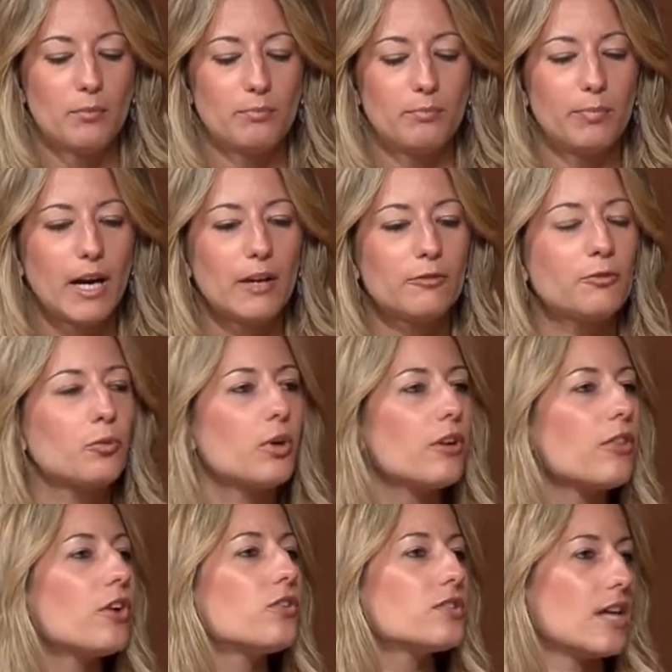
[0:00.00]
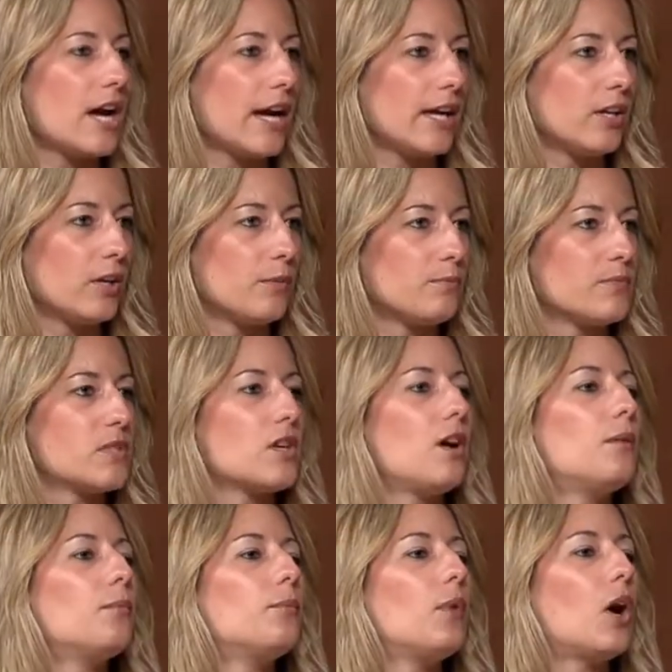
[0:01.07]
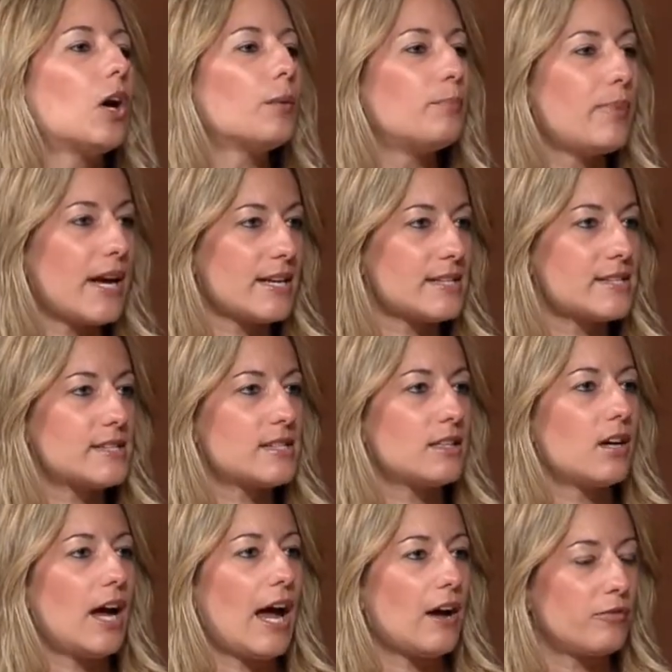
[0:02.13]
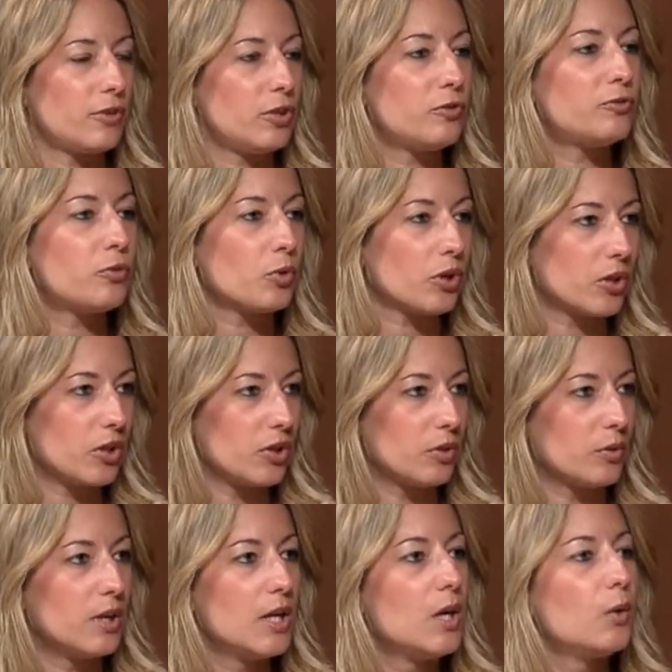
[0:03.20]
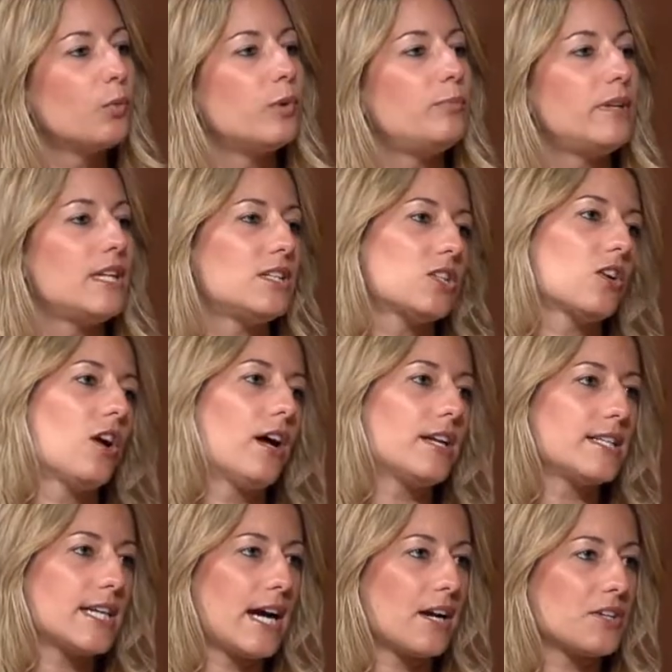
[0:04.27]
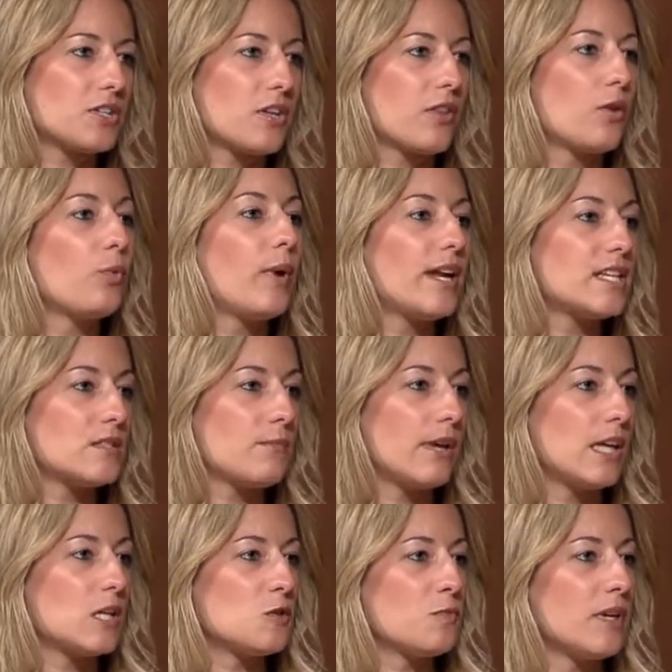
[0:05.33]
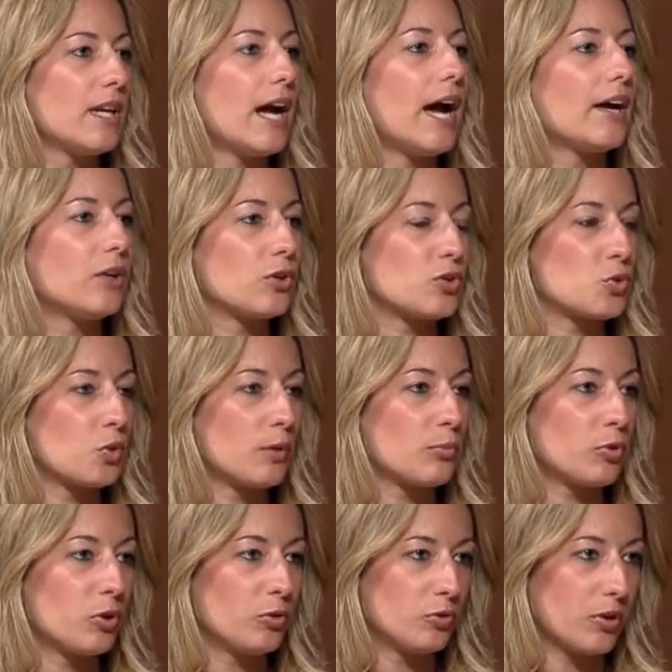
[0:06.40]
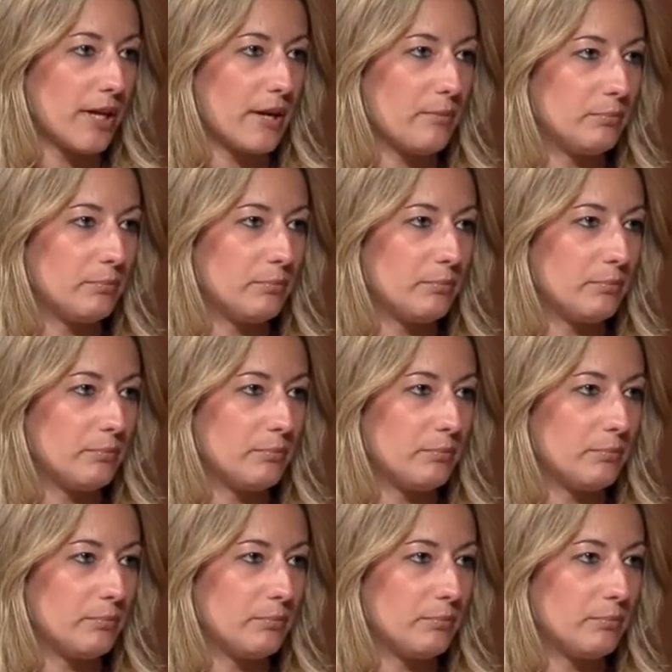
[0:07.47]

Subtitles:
But for those items, our best avenue for you would be to contact the Waste Management at Your Door program.